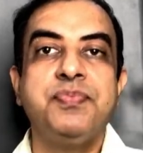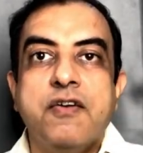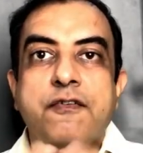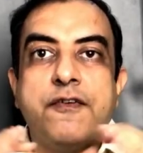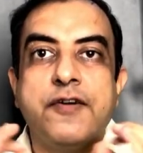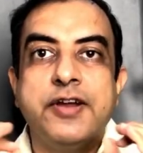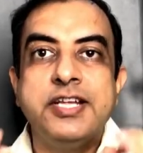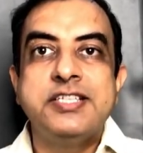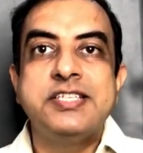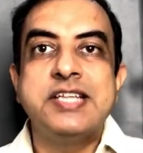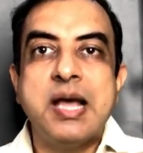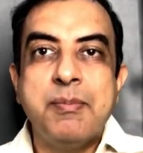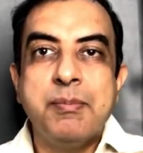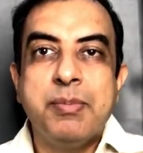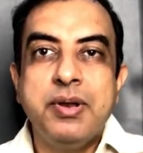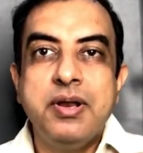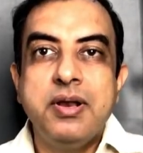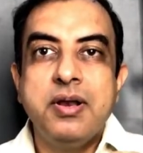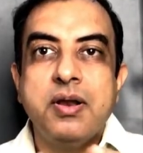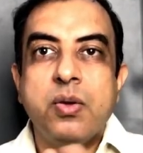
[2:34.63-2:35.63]
For
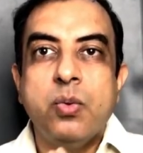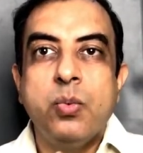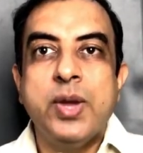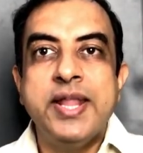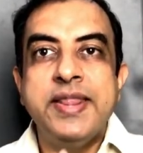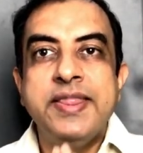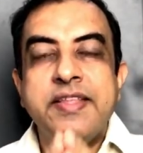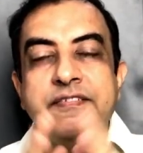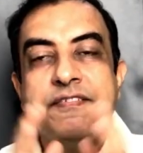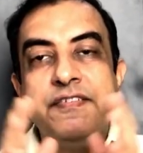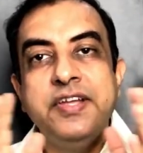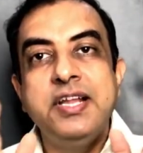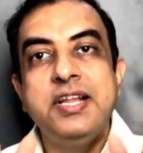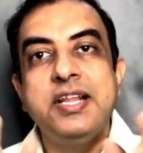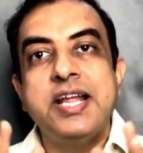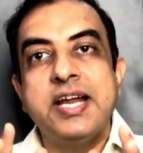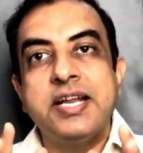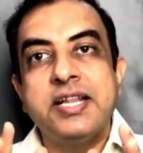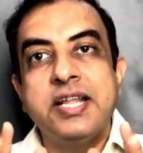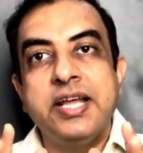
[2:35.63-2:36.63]
example, when they feel
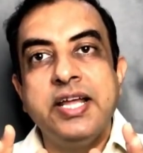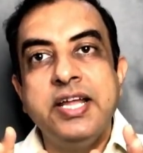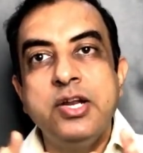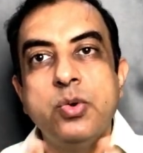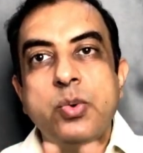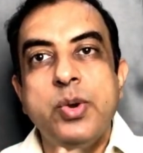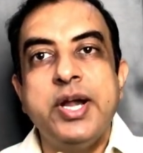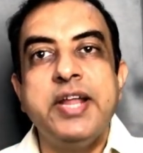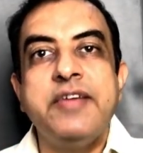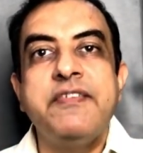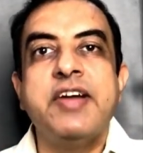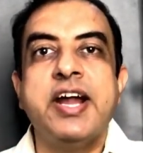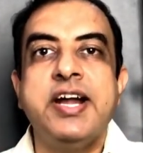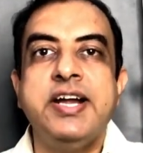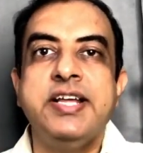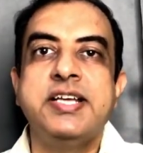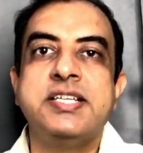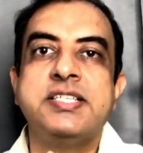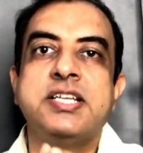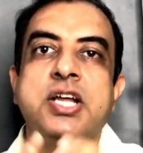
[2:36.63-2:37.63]
that the innovative
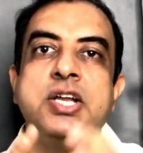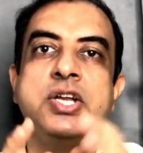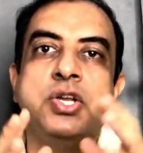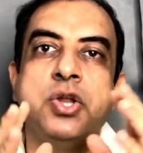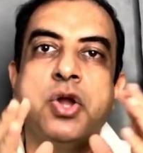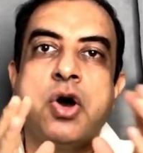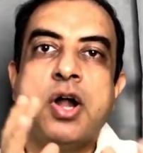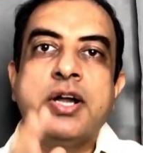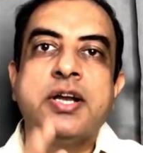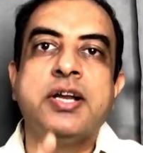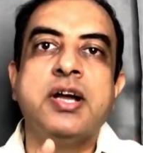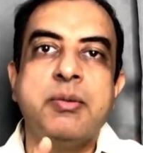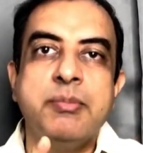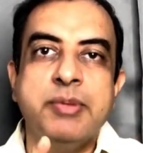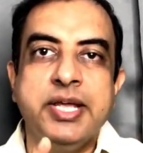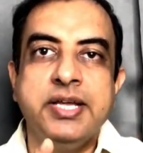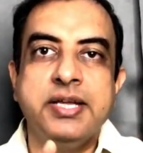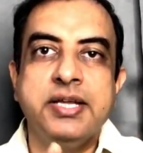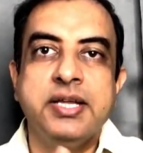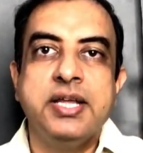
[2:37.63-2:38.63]
ideas are not
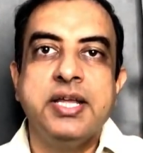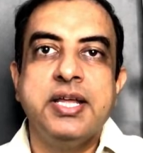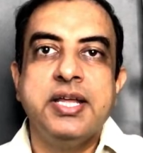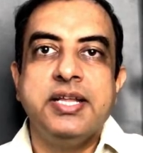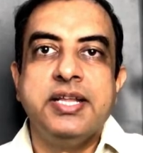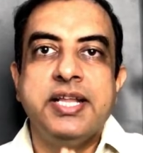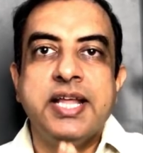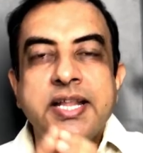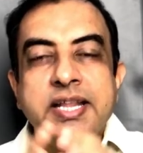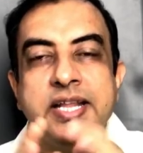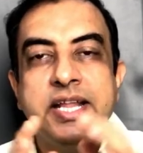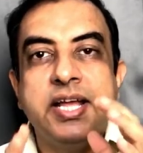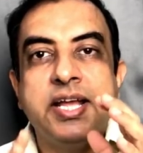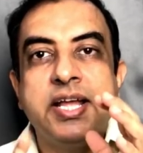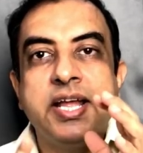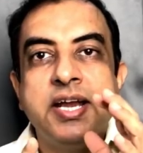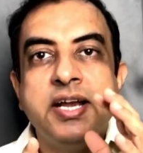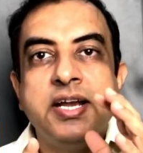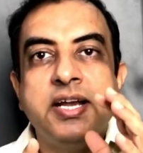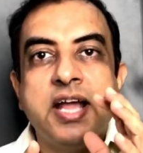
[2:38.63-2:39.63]
coming, then they
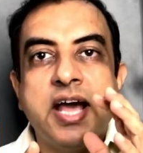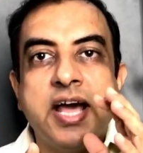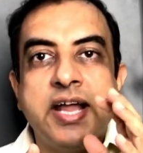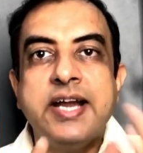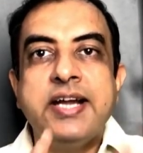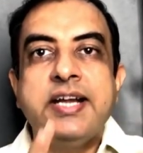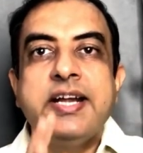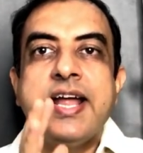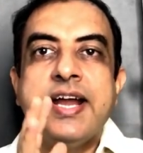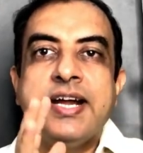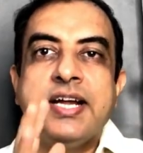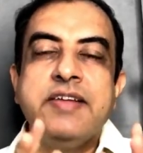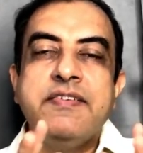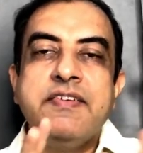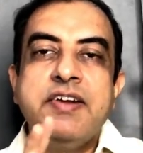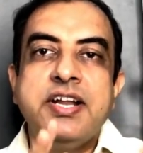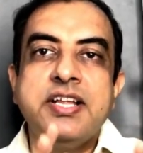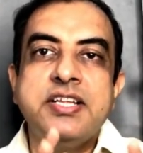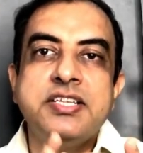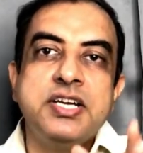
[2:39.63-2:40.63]
can direct
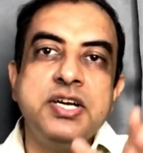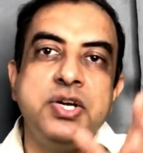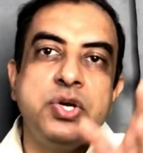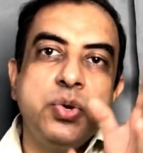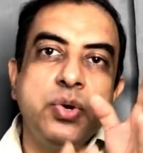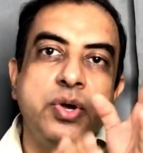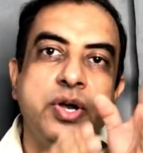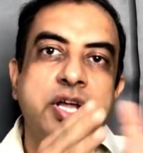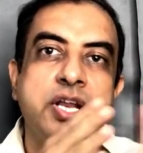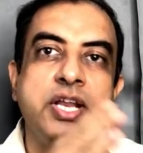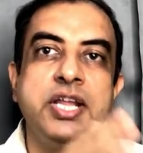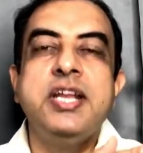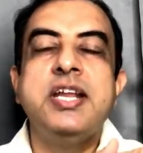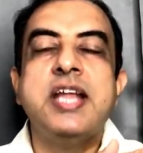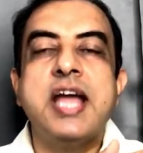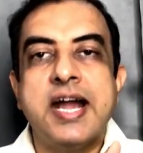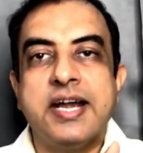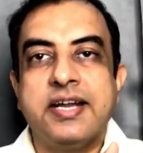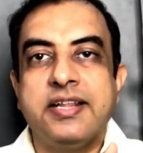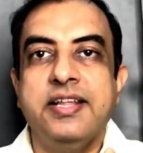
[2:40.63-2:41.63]
activities into green
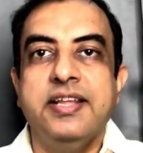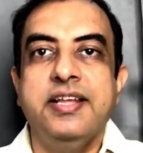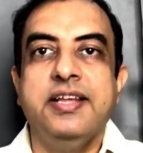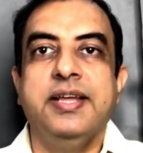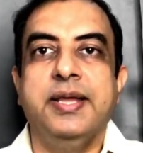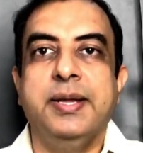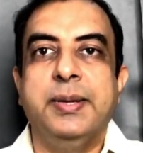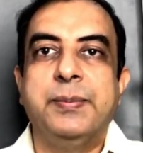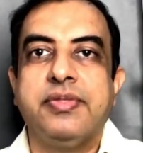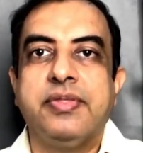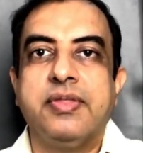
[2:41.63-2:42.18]
hat thinking.